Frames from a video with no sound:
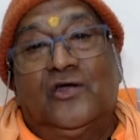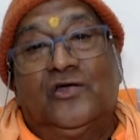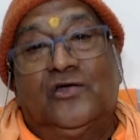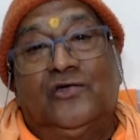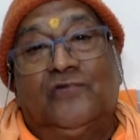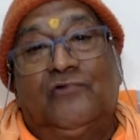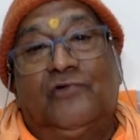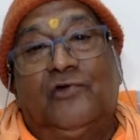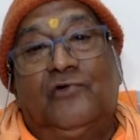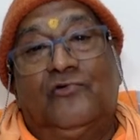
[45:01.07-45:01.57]

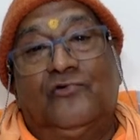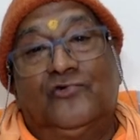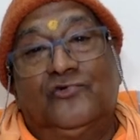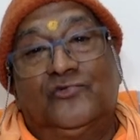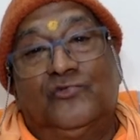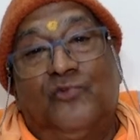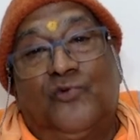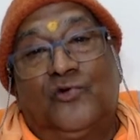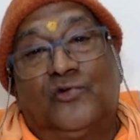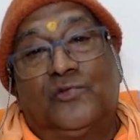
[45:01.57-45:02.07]
you will lose
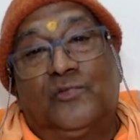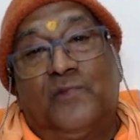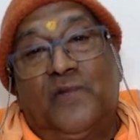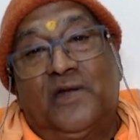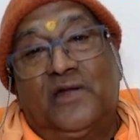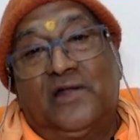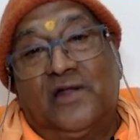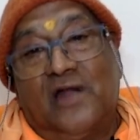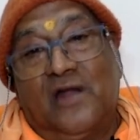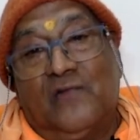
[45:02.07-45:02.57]
both
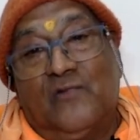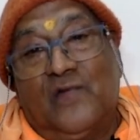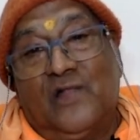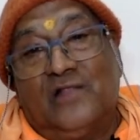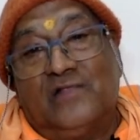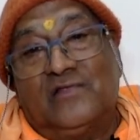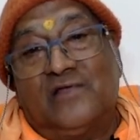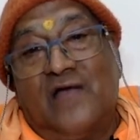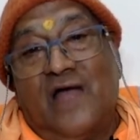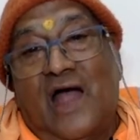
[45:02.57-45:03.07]
material
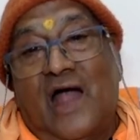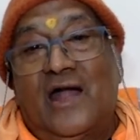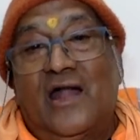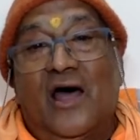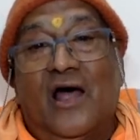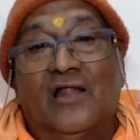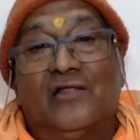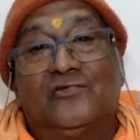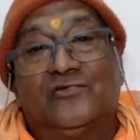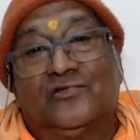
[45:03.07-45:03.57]
wealth and
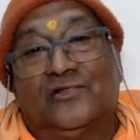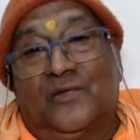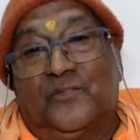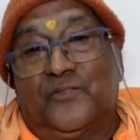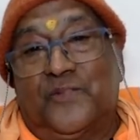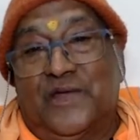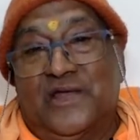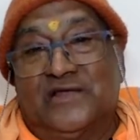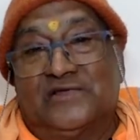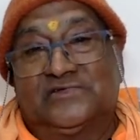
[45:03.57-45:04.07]
also the
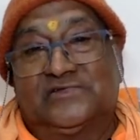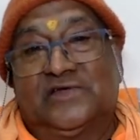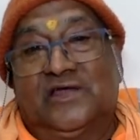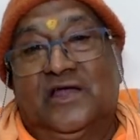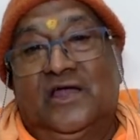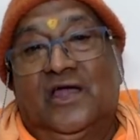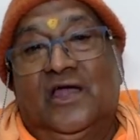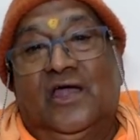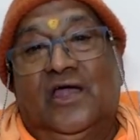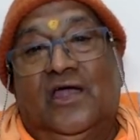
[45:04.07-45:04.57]
peace.
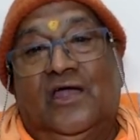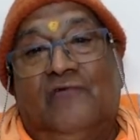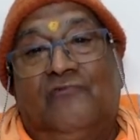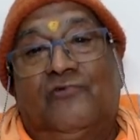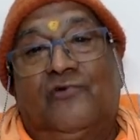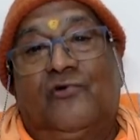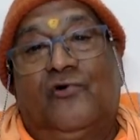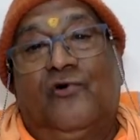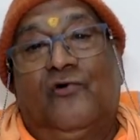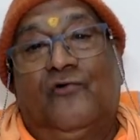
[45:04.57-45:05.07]
If
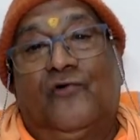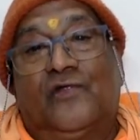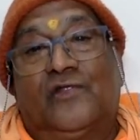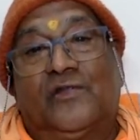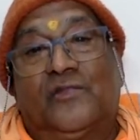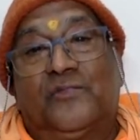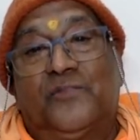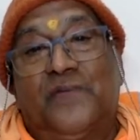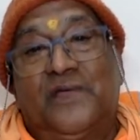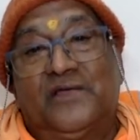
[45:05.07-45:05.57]
you go for
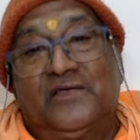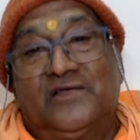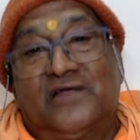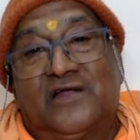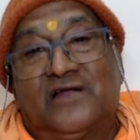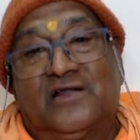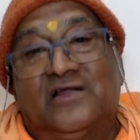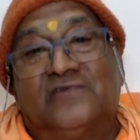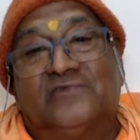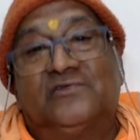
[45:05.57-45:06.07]
the peace,
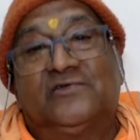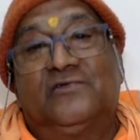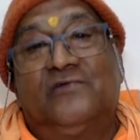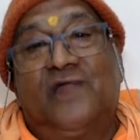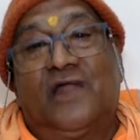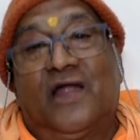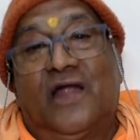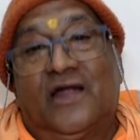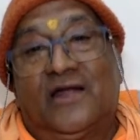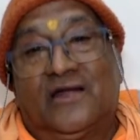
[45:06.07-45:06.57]
at least you
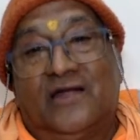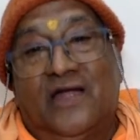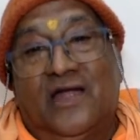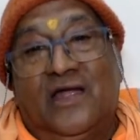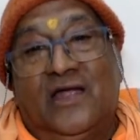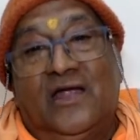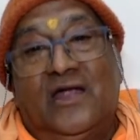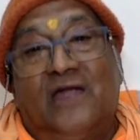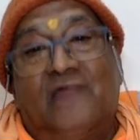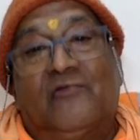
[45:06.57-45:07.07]
will get,
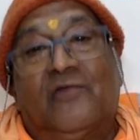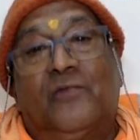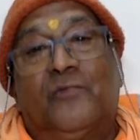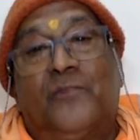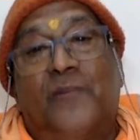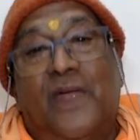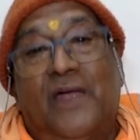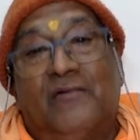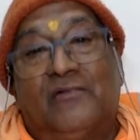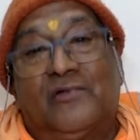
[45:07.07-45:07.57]
it will
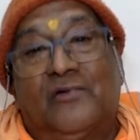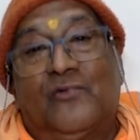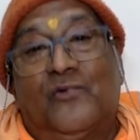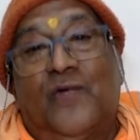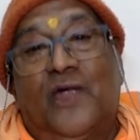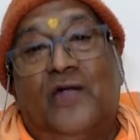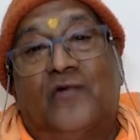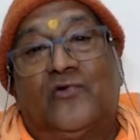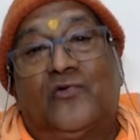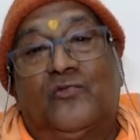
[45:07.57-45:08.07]
pave the
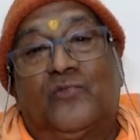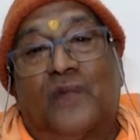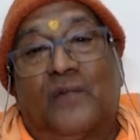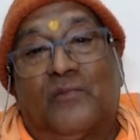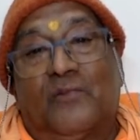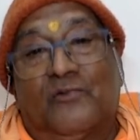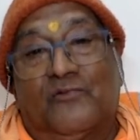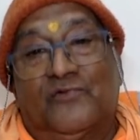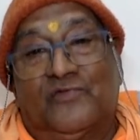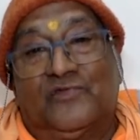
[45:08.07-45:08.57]
way to
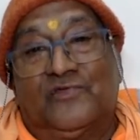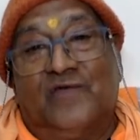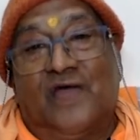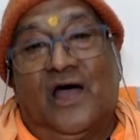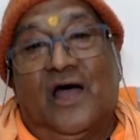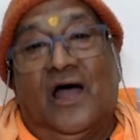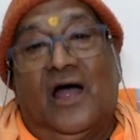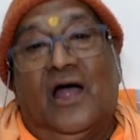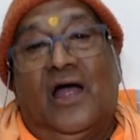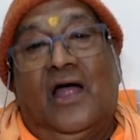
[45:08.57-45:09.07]
Brahma
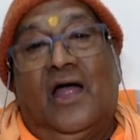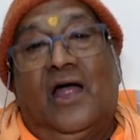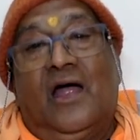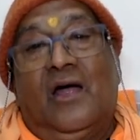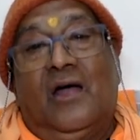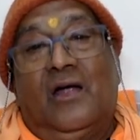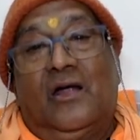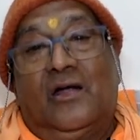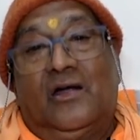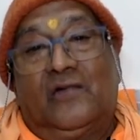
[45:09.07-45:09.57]
Vidya,
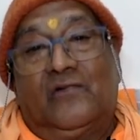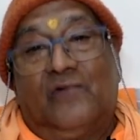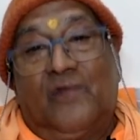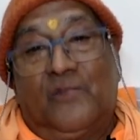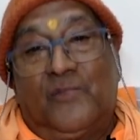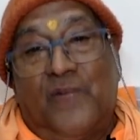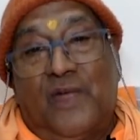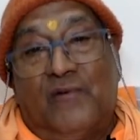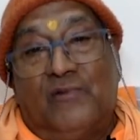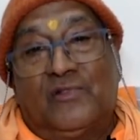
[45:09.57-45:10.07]
it will
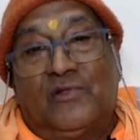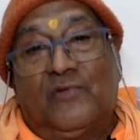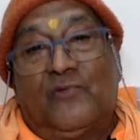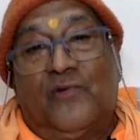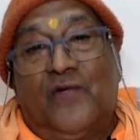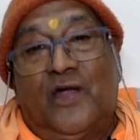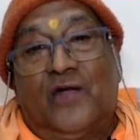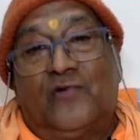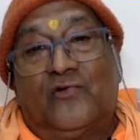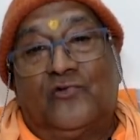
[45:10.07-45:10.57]
pave the
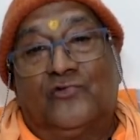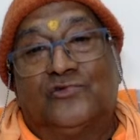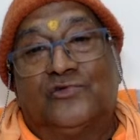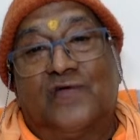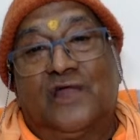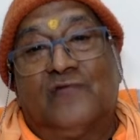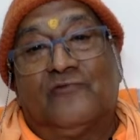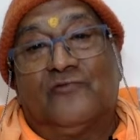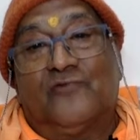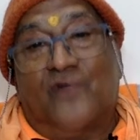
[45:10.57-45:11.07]
way to
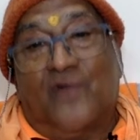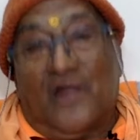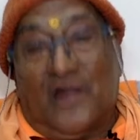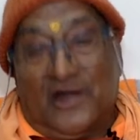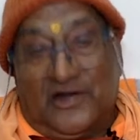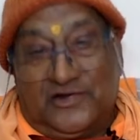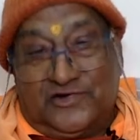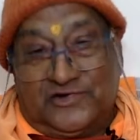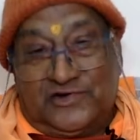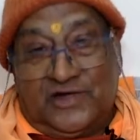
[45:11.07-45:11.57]
self
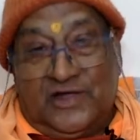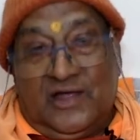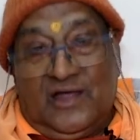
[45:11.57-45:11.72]
knowledge.